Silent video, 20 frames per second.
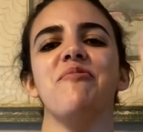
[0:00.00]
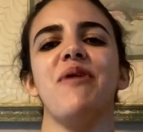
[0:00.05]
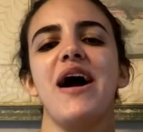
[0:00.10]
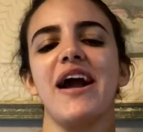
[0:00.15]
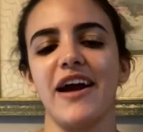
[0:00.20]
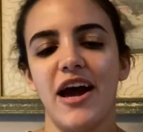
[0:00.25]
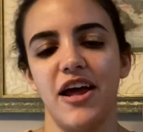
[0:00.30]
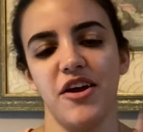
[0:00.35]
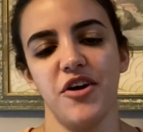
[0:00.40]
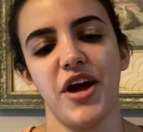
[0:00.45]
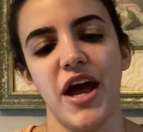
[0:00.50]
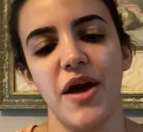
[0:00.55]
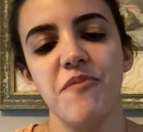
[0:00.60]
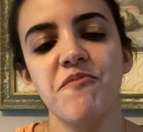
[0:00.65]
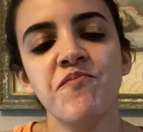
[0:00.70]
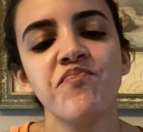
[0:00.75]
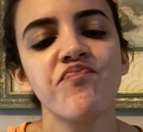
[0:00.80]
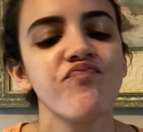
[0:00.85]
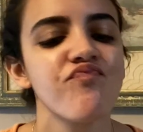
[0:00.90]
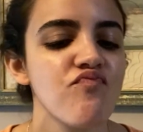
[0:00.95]
my god, okay.
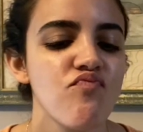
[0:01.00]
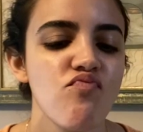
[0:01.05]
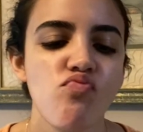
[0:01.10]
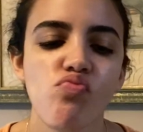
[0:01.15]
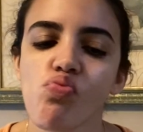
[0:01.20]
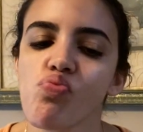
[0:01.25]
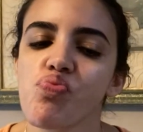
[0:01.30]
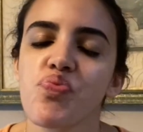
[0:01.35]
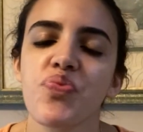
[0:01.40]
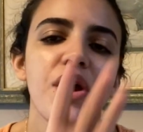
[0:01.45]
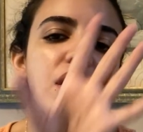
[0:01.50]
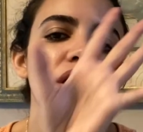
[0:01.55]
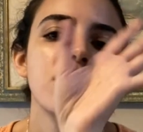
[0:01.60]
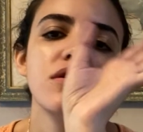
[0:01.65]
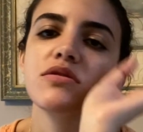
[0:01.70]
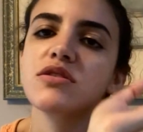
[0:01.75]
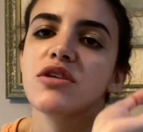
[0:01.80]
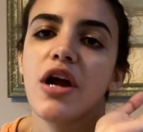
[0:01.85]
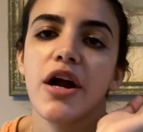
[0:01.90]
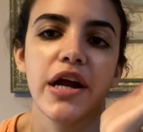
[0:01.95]

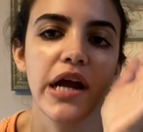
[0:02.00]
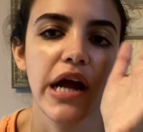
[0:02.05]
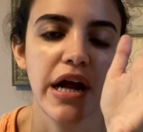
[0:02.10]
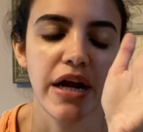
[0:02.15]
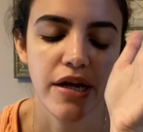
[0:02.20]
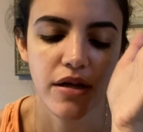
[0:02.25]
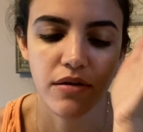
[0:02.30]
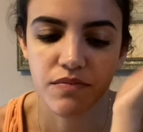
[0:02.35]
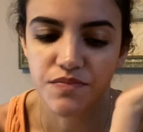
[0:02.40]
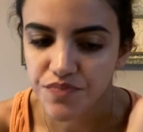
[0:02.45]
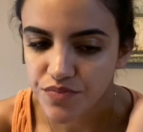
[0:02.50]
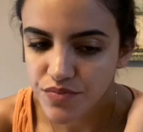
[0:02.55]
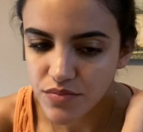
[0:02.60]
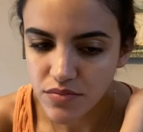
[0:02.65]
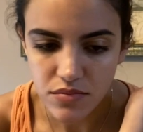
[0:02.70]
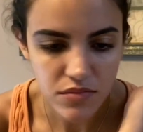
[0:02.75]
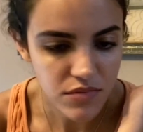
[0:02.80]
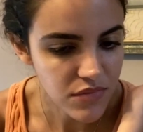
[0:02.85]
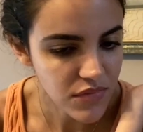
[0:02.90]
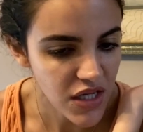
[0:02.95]
Sorry, Gary.
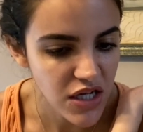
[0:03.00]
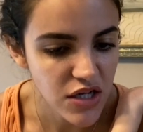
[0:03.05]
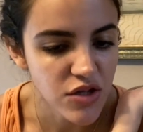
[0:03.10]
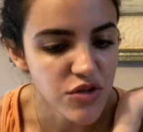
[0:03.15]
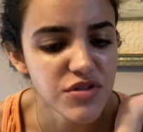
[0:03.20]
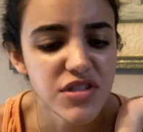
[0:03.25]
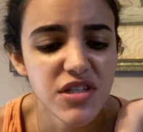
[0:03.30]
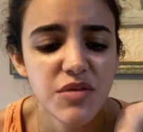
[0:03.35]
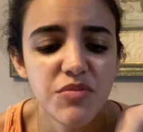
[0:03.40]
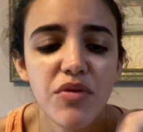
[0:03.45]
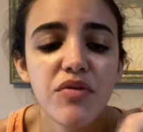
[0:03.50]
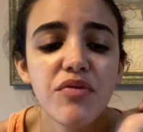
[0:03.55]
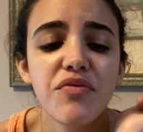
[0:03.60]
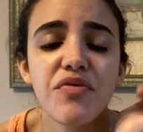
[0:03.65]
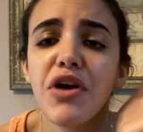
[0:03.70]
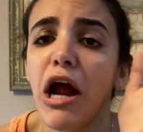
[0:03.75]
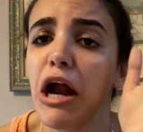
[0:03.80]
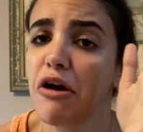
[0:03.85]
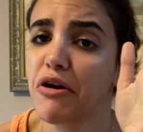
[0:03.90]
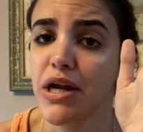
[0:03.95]
You seem
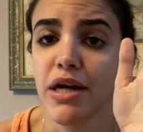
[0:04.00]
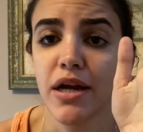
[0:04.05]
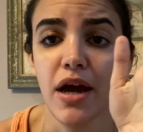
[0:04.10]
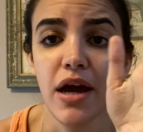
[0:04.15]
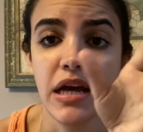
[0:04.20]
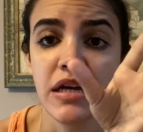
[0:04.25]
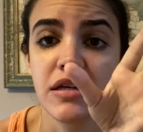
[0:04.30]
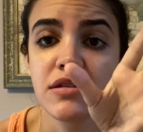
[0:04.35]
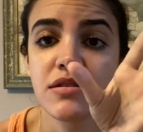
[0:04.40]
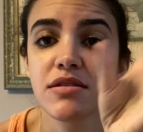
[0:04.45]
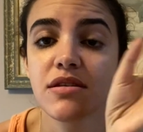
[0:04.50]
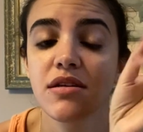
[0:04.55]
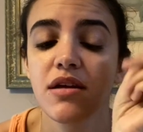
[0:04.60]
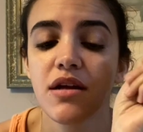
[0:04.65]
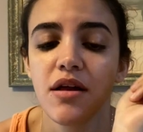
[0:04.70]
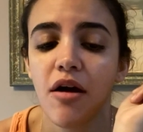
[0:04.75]
very nice.